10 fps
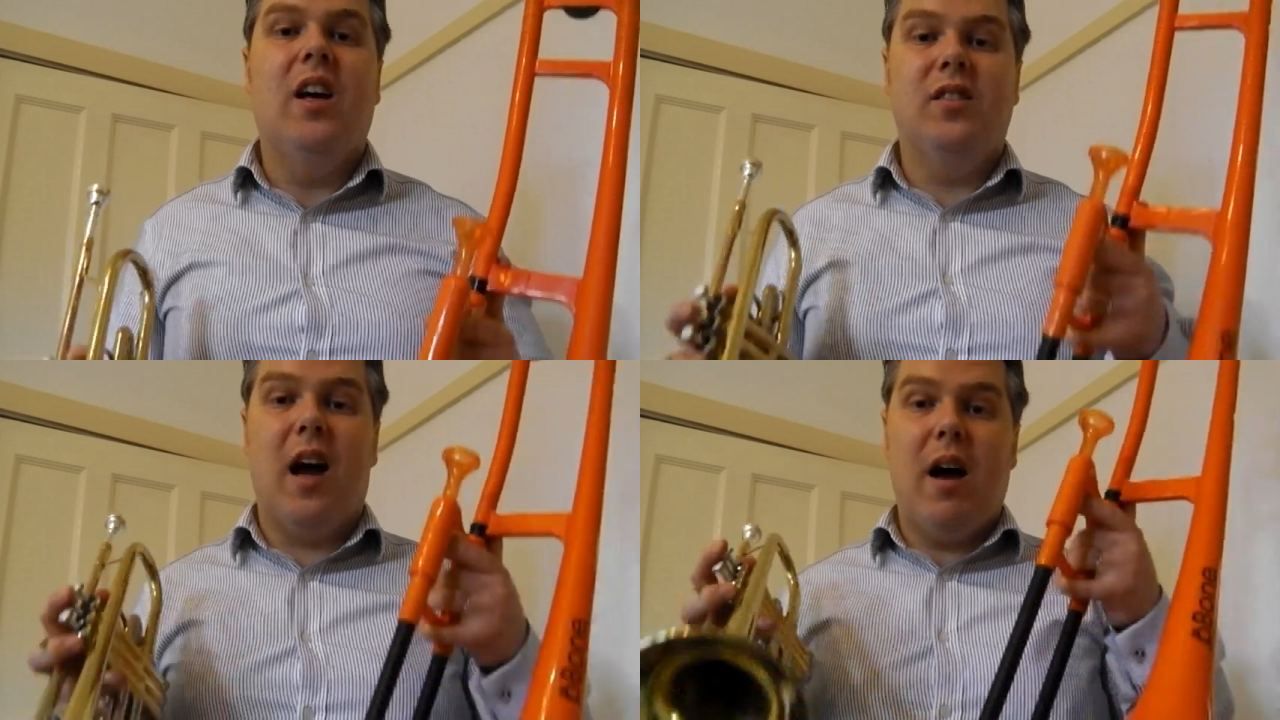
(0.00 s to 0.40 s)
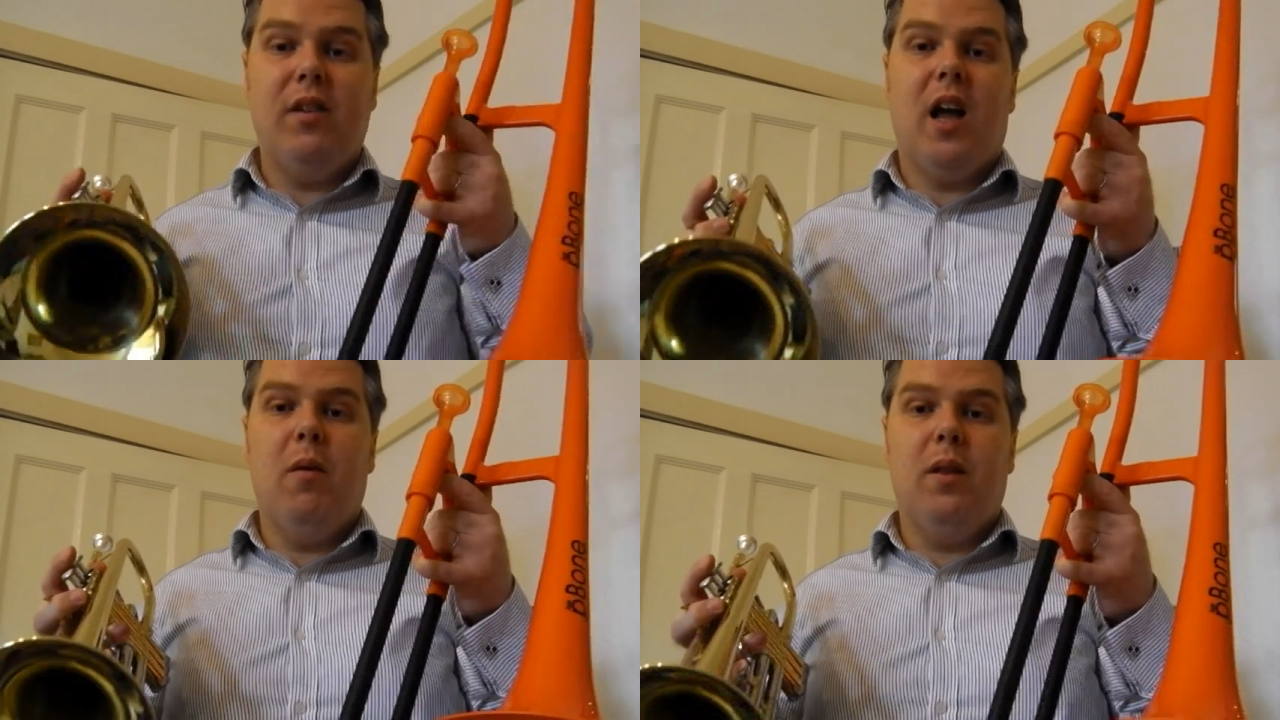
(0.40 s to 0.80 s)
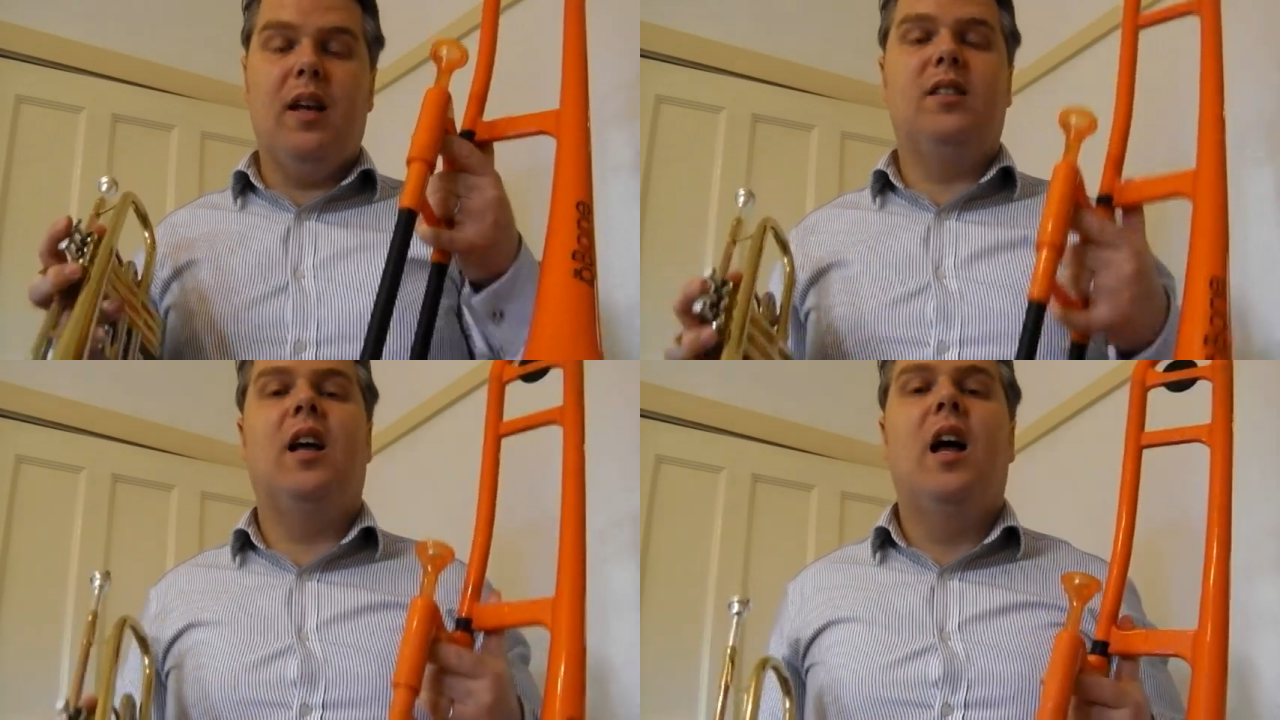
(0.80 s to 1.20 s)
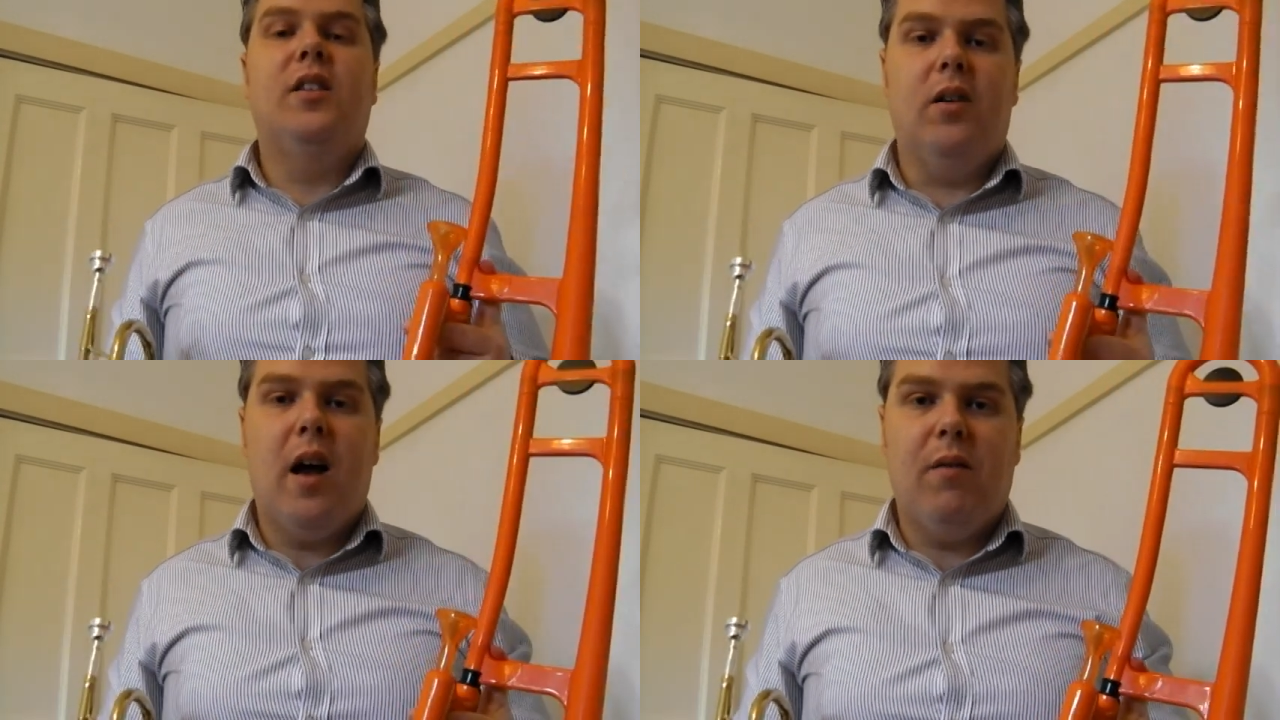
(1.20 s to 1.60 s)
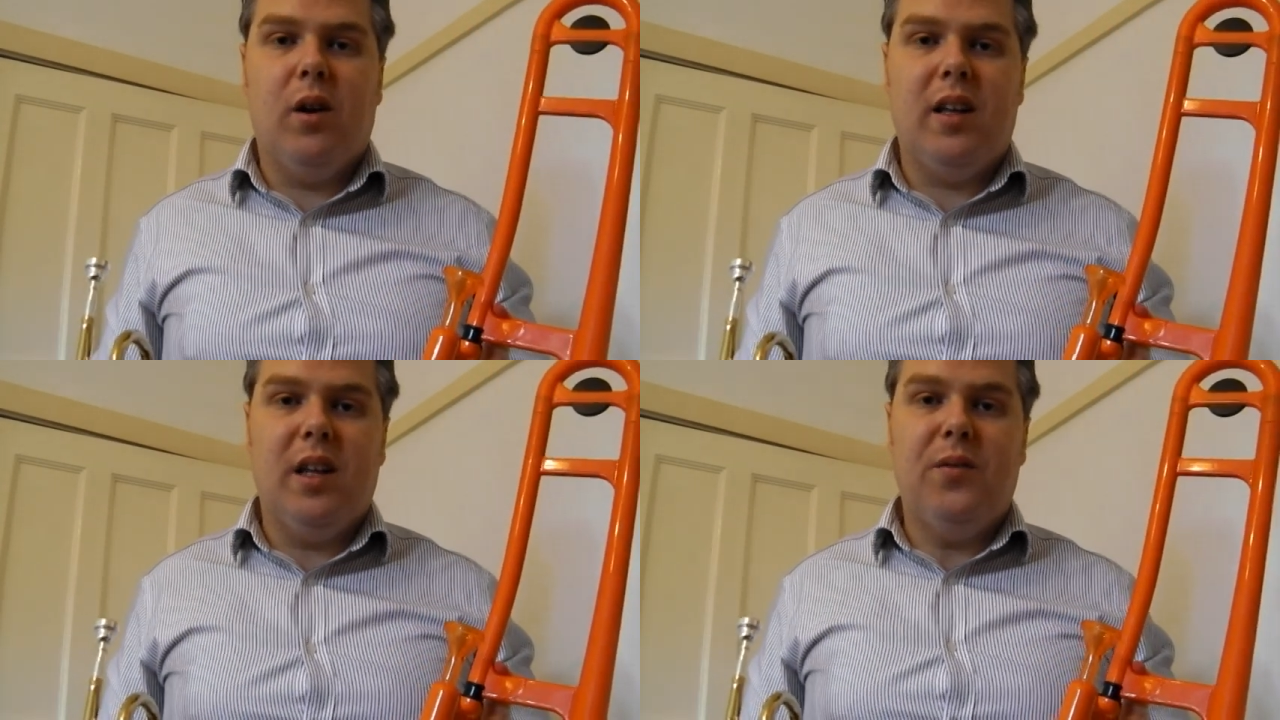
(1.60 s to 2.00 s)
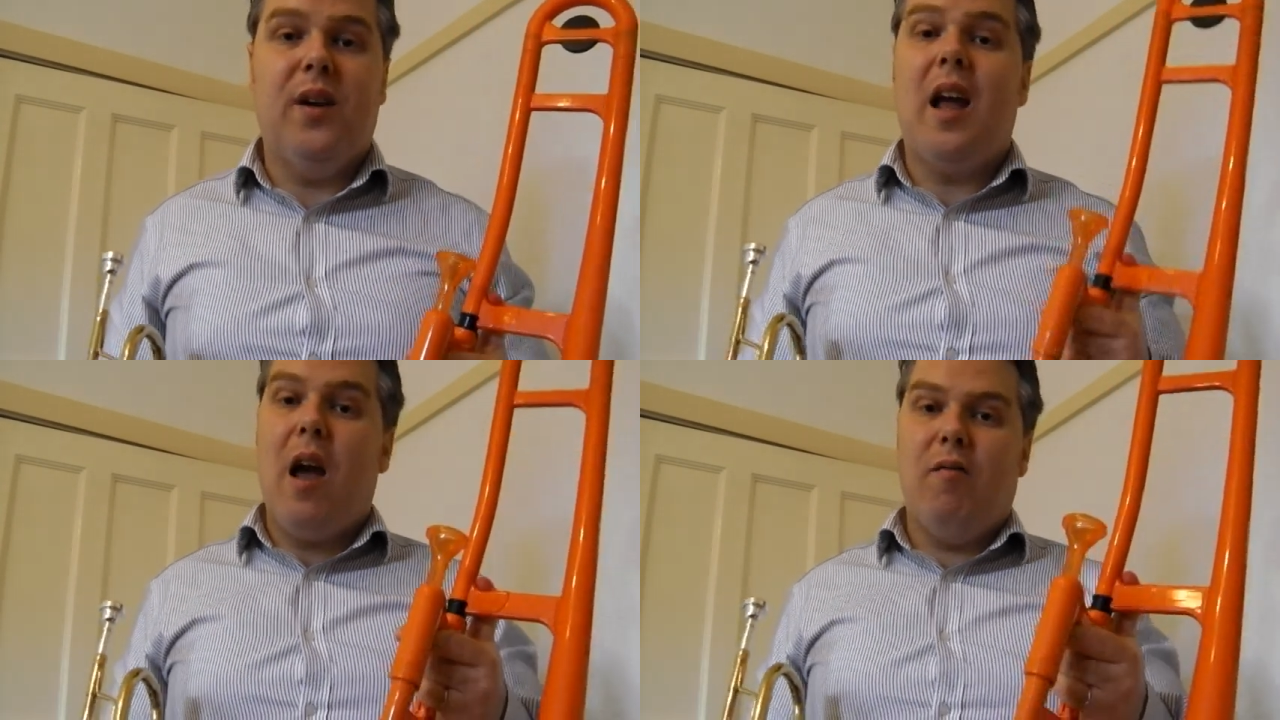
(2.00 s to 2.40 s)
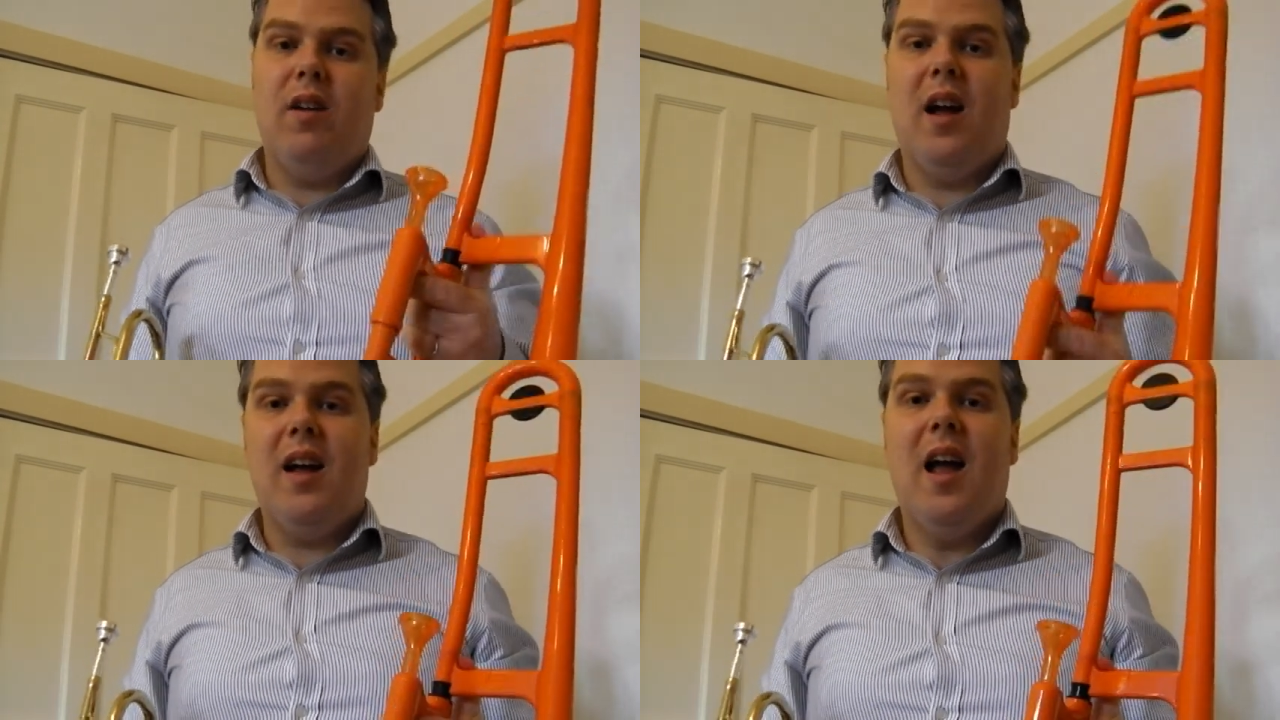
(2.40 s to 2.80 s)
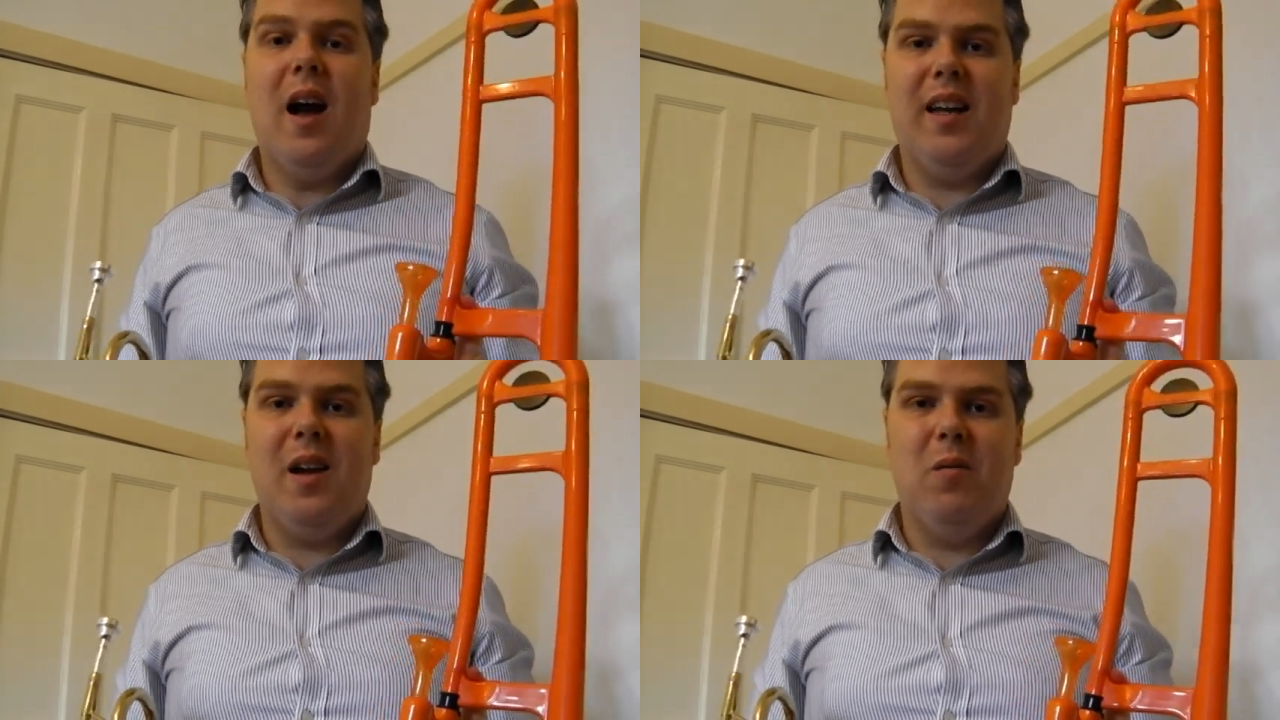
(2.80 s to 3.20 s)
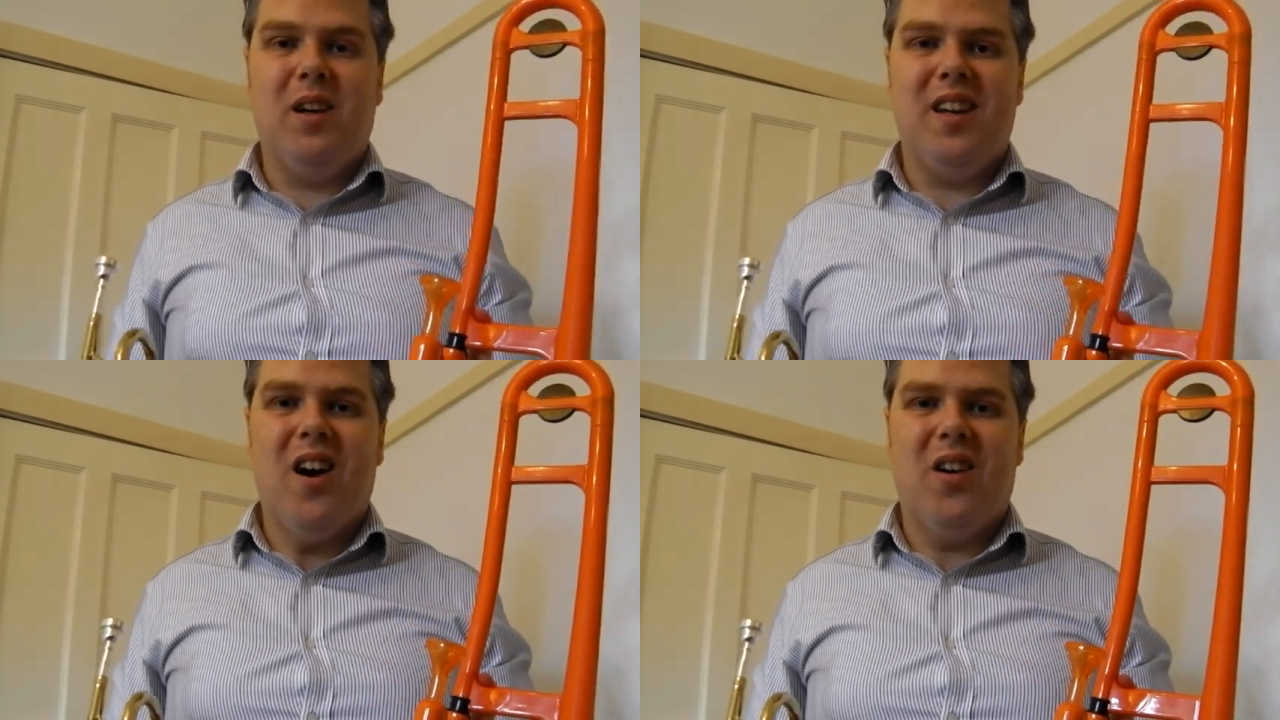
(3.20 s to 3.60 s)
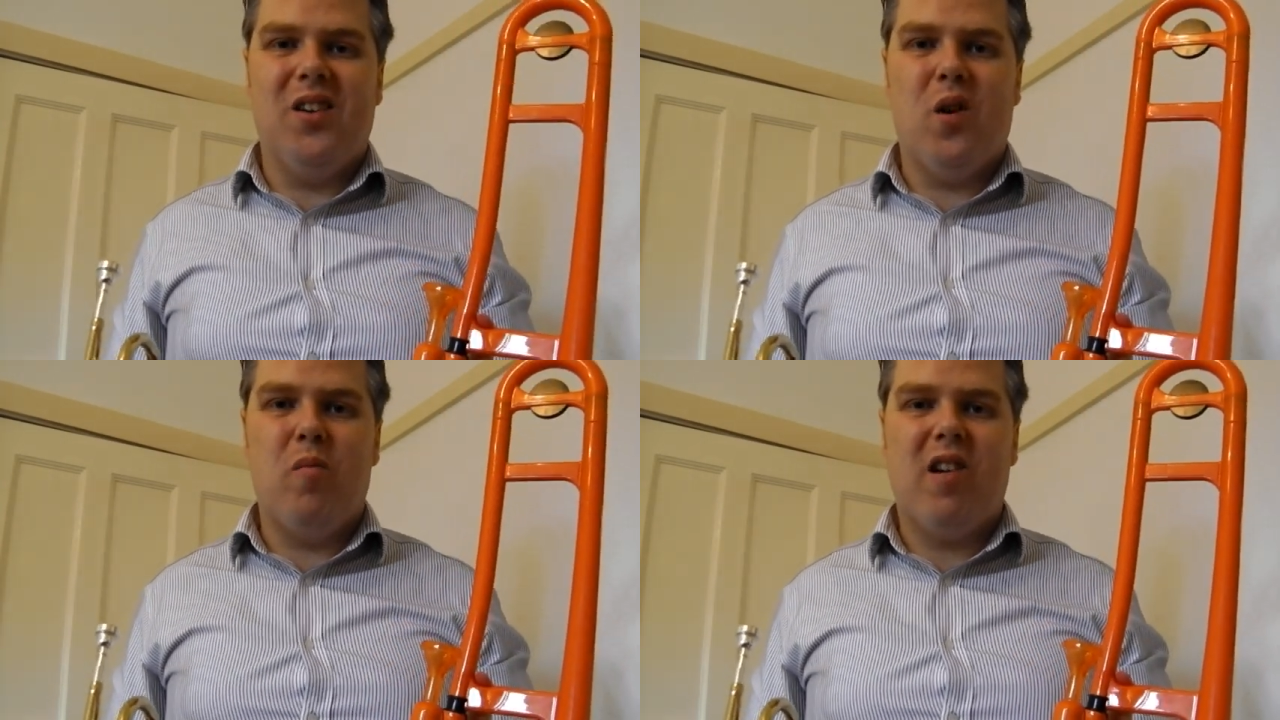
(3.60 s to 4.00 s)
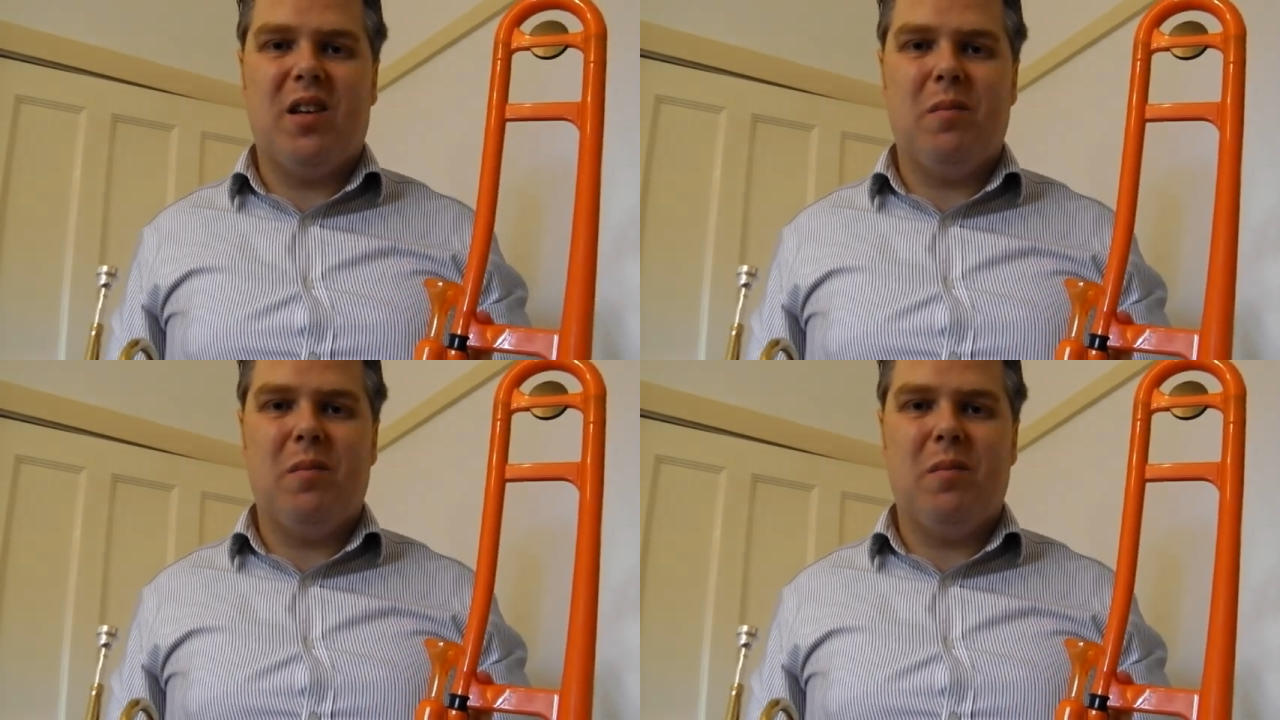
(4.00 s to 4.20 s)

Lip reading: So have a go with this, do have a look at this video every day and keep working hard on your brass